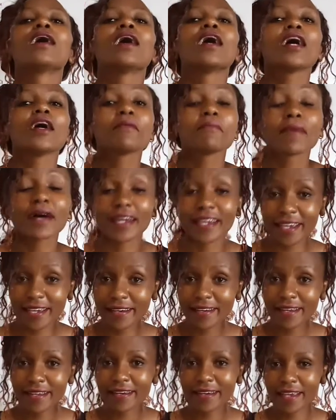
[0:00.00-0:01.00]
Emma
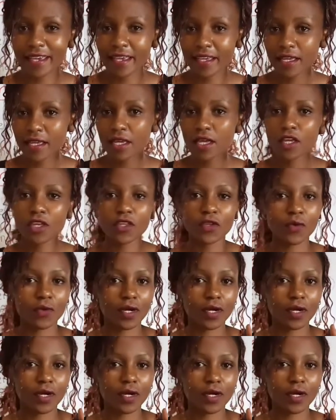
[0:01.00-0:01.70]
Kerere. You